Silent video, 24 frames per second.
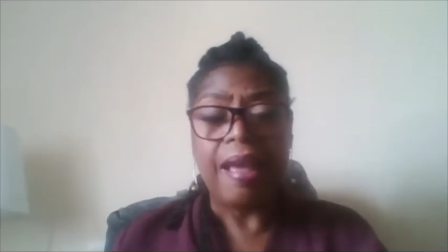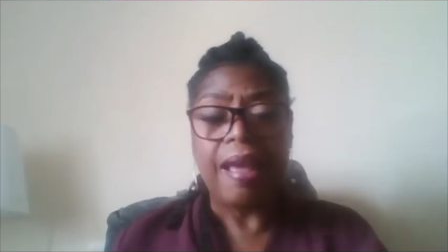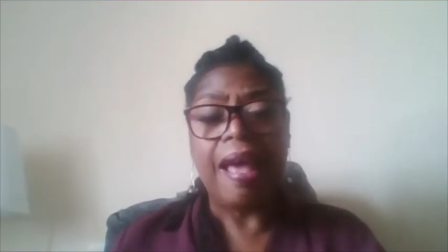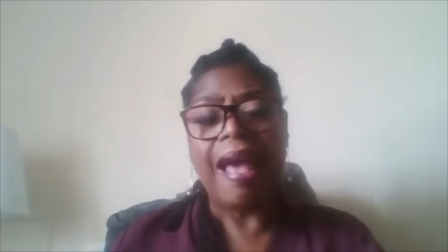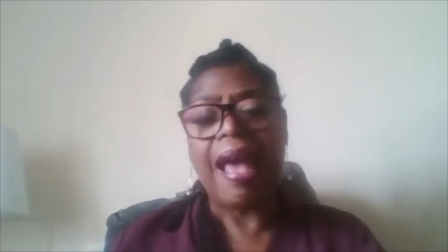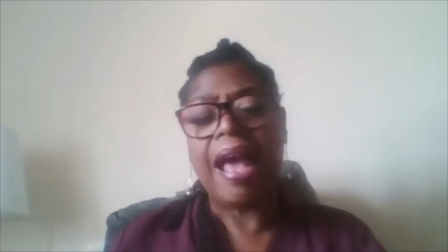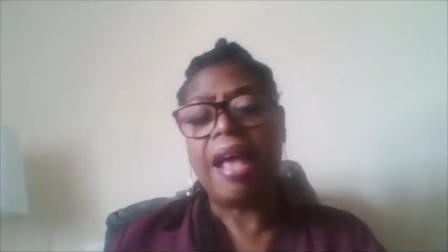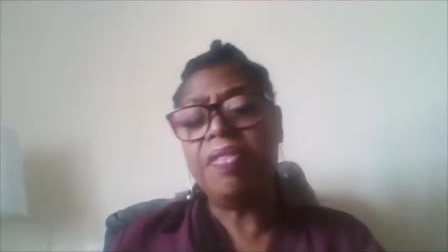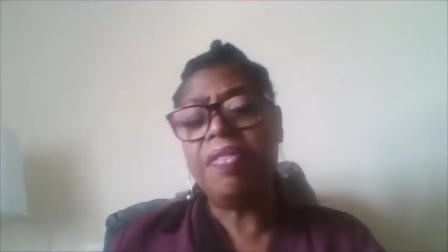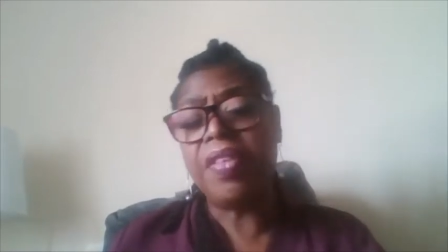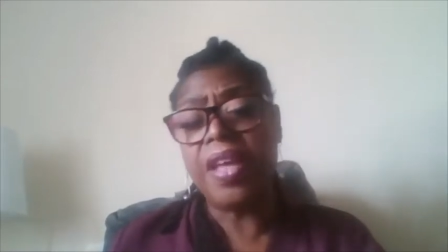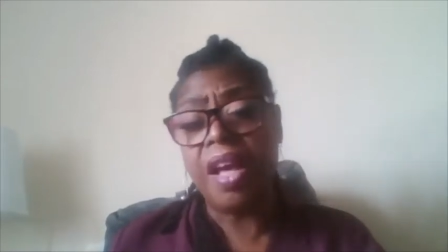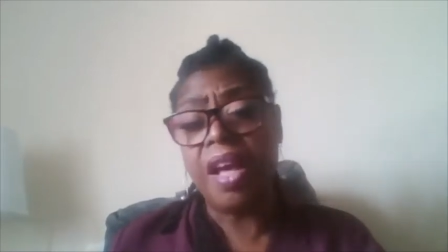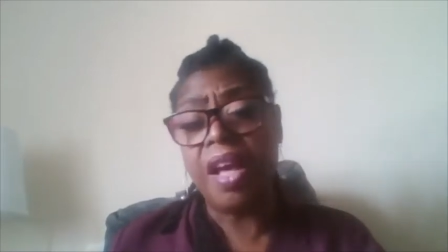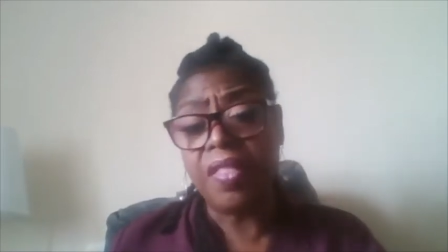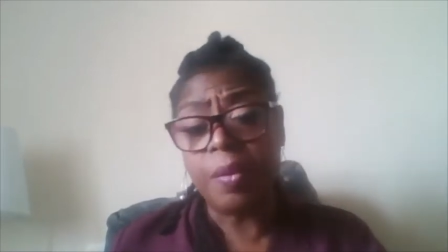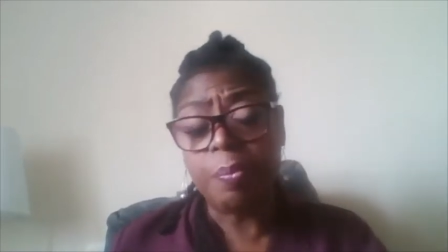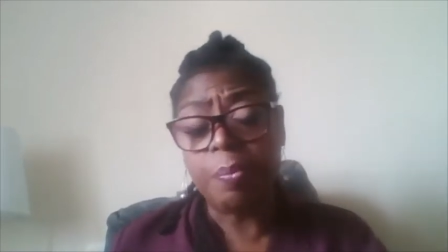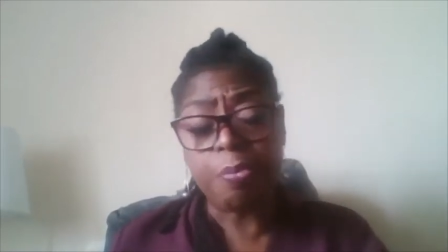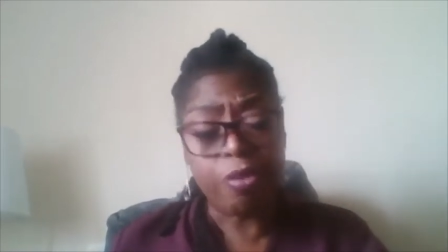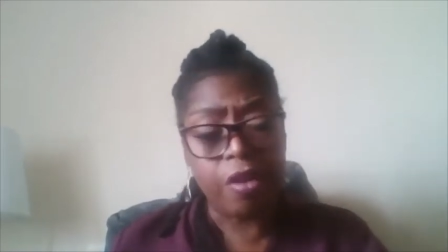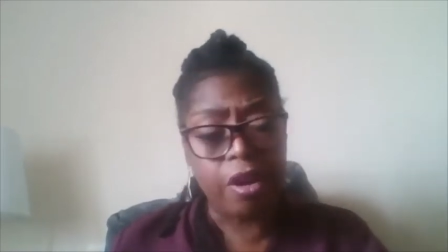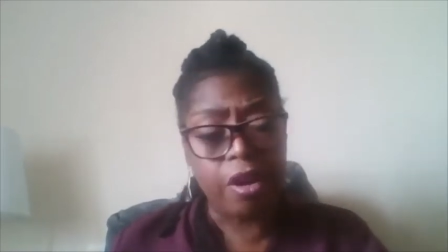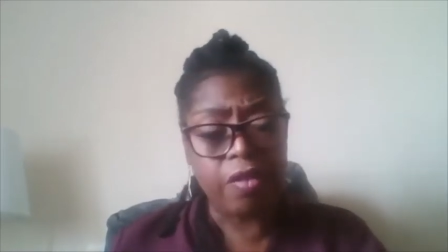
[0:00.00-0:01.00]
And the other
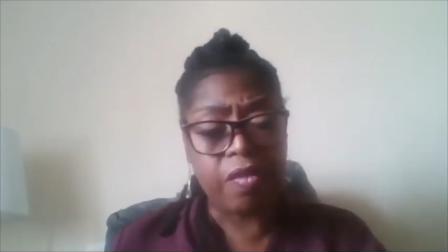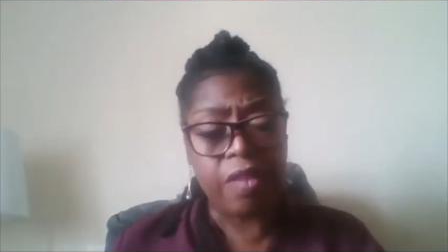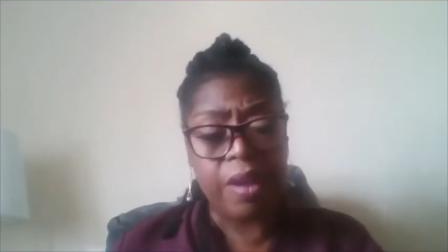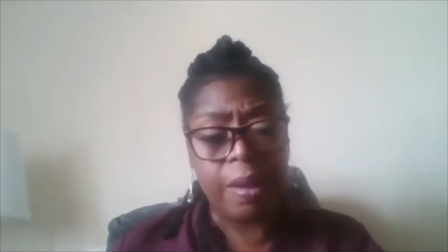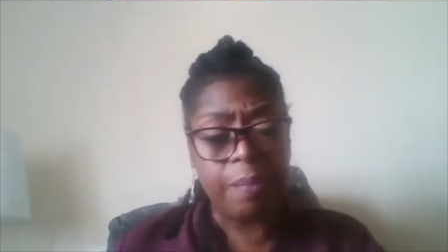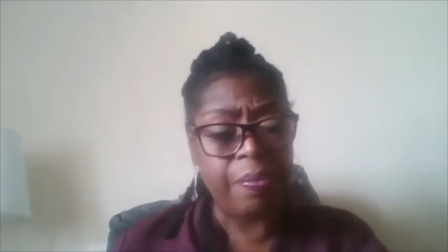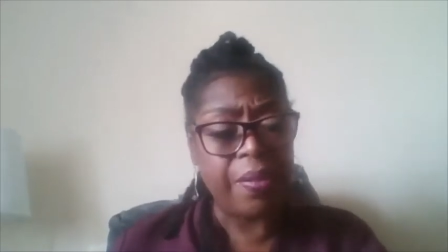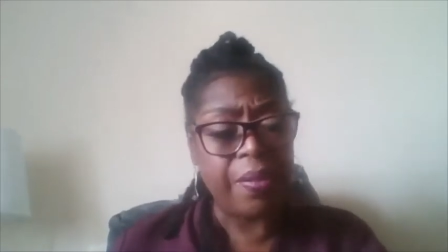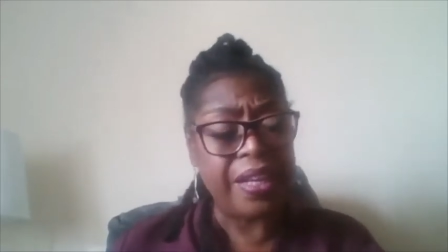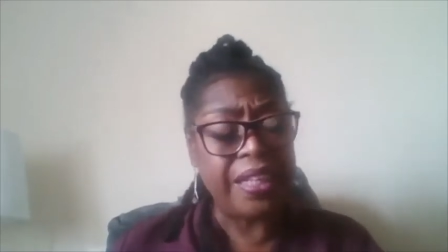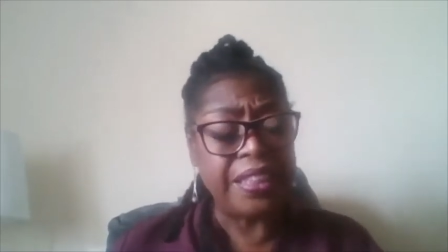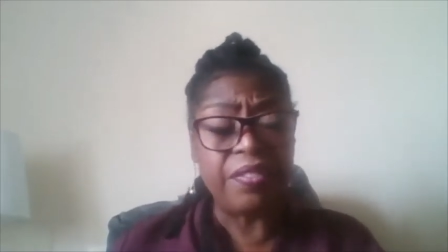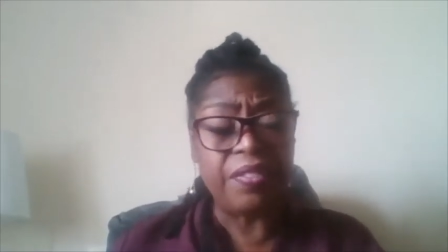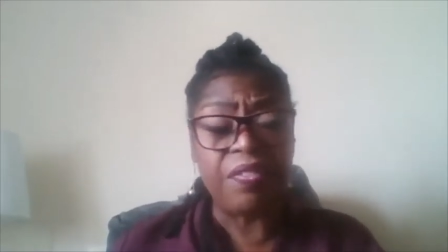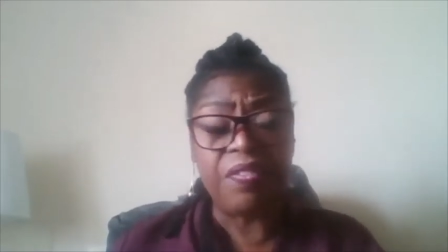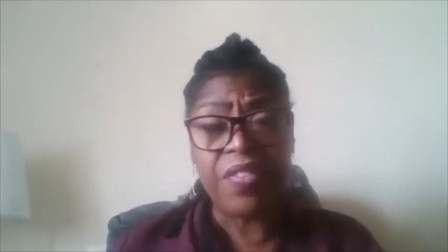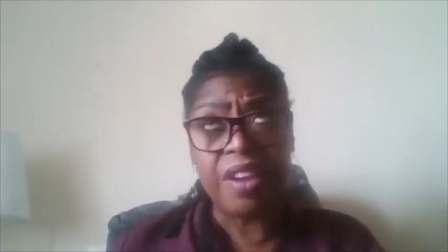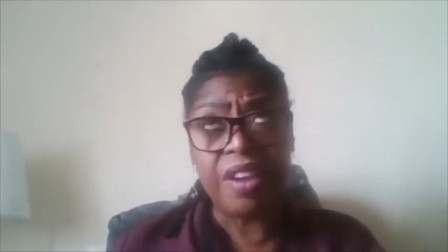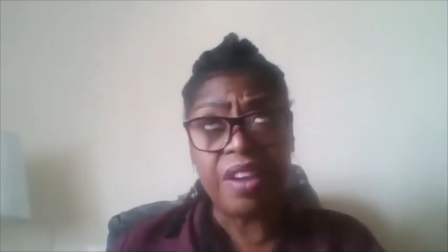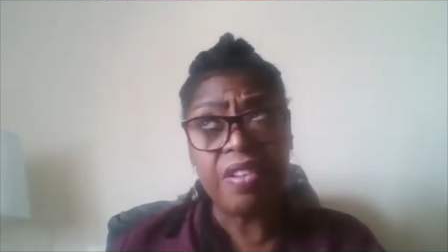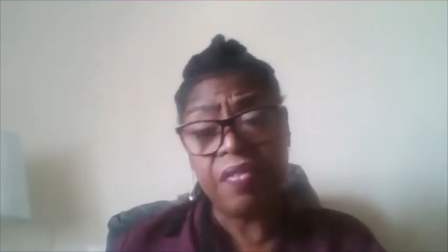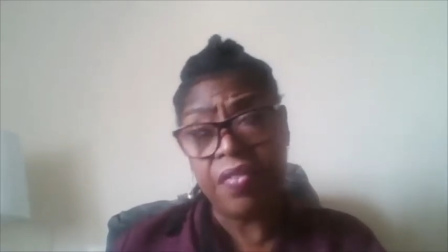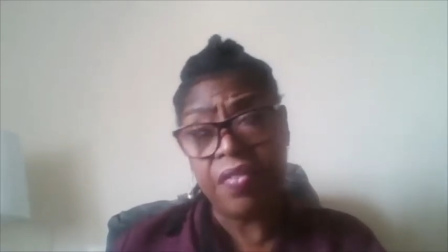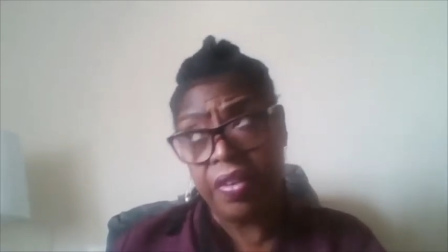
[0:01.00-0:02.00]
program that is
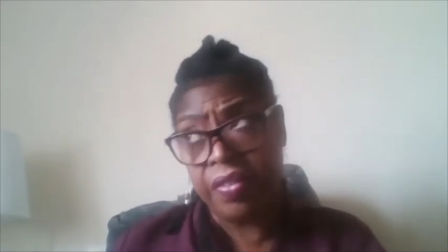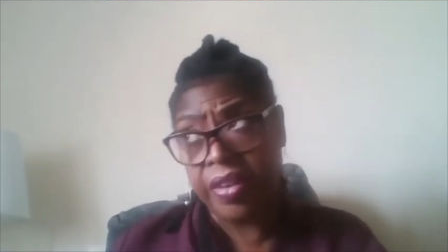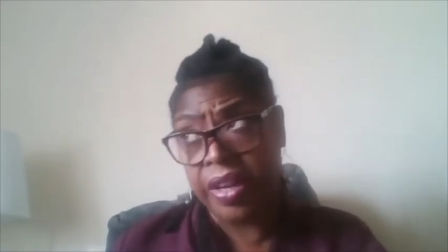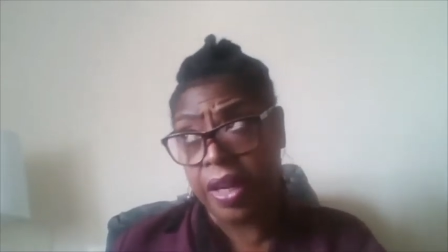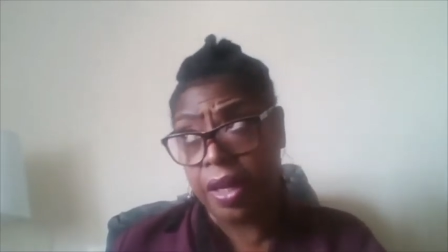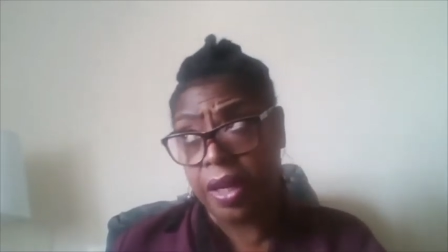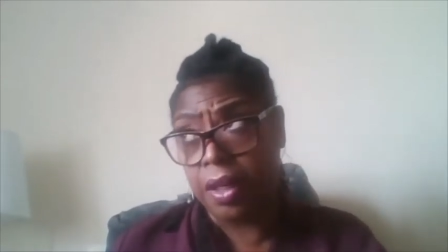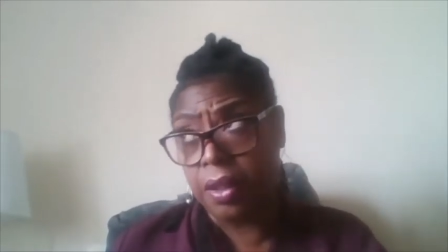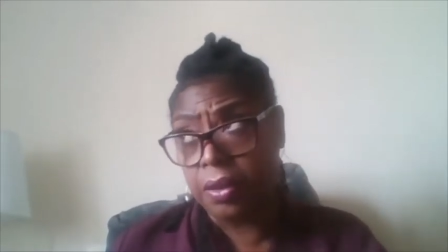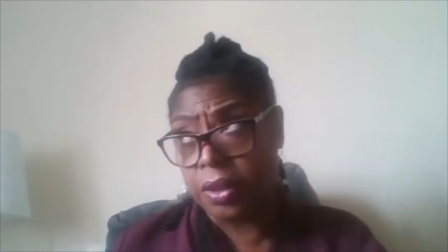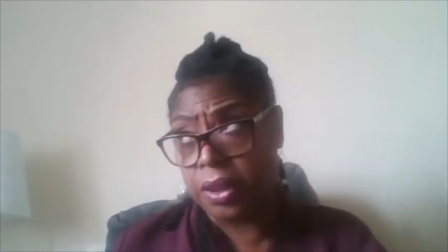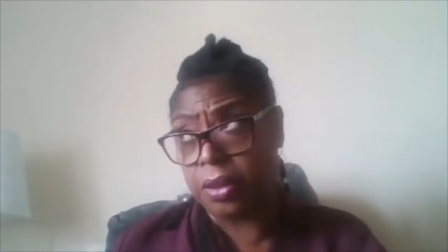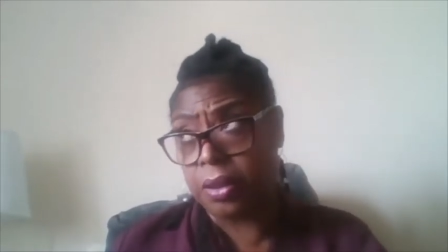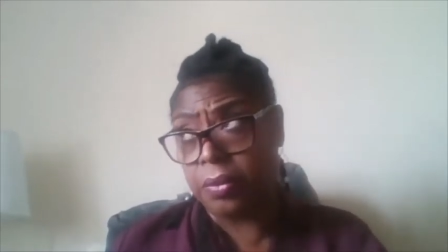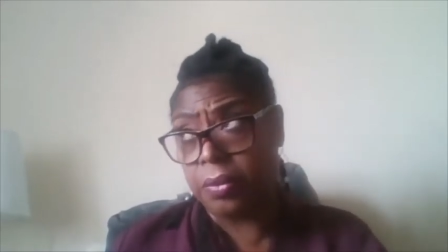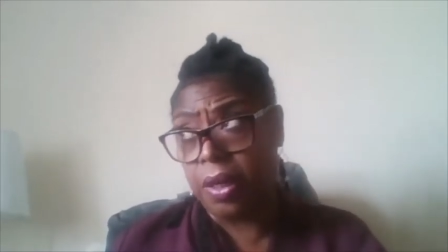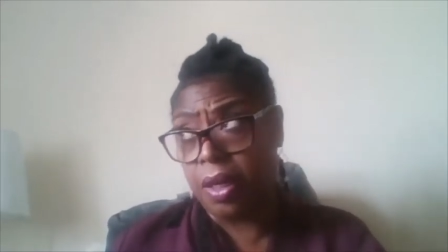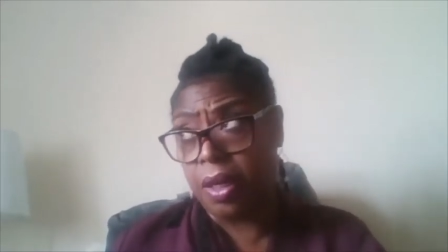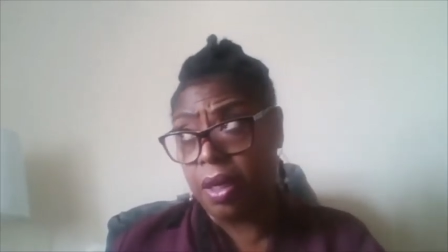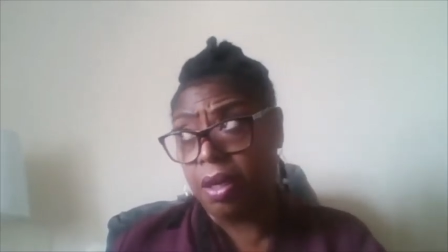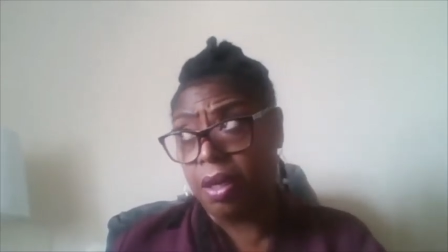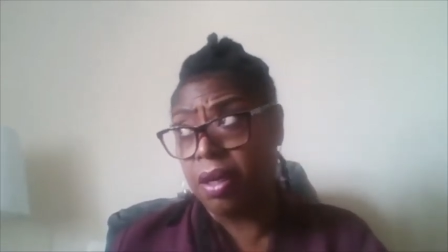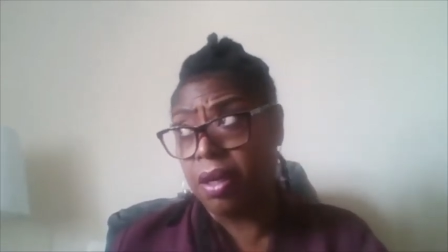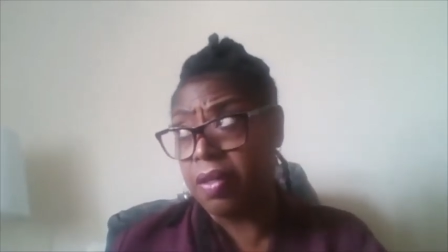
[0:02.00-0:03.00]
very, very close to our
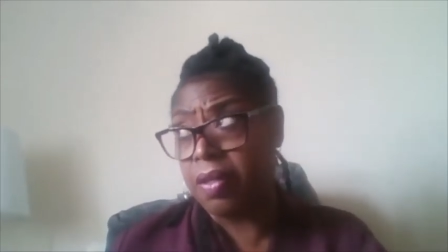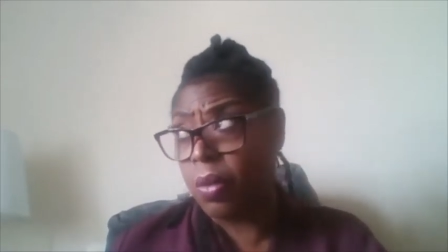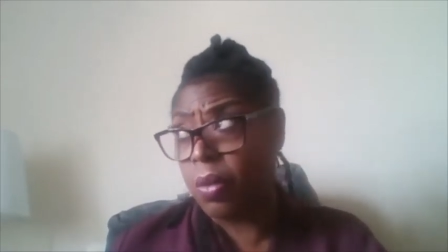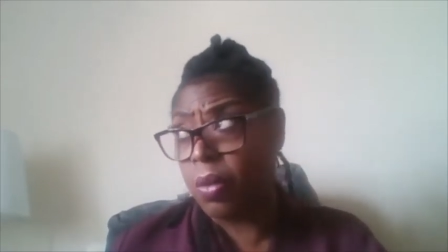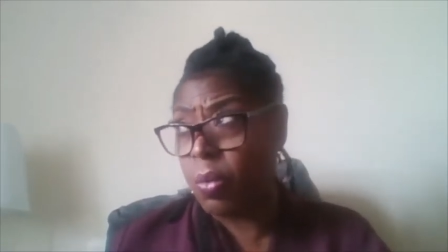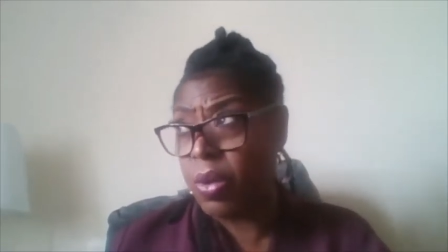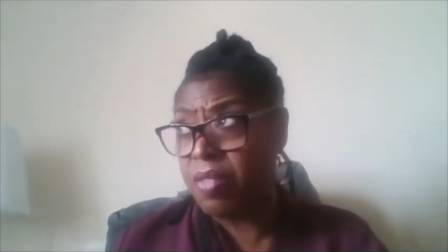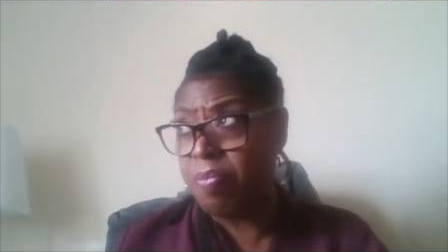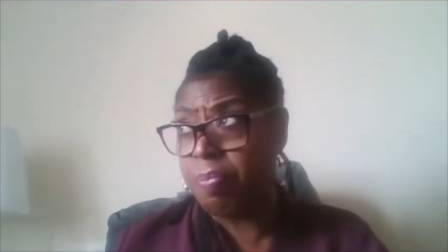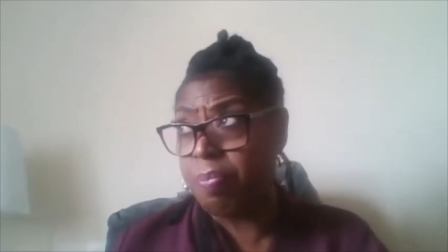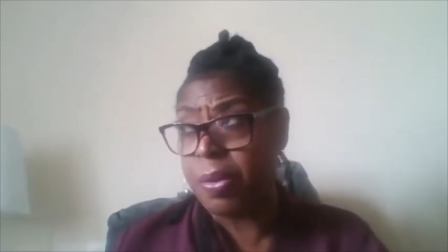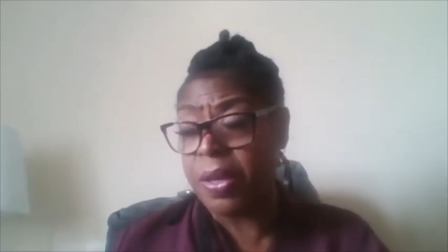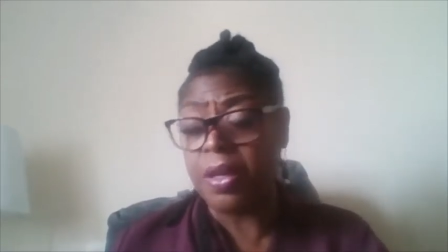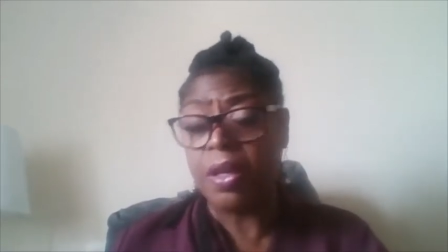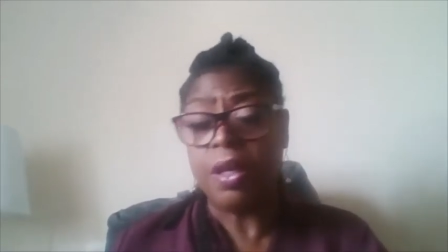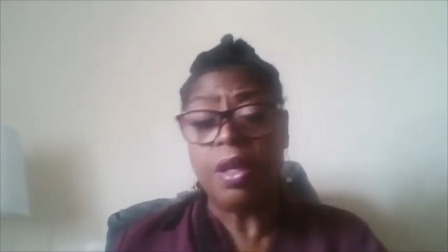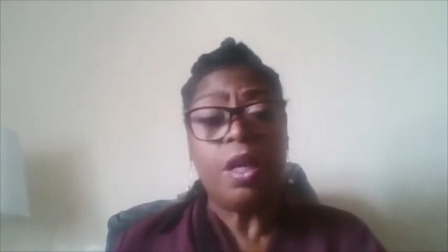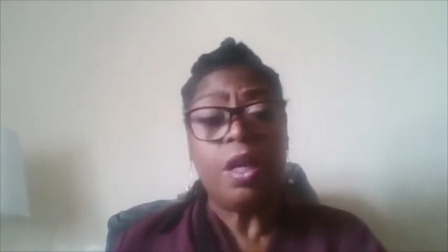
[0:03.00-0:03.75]
heart that we've been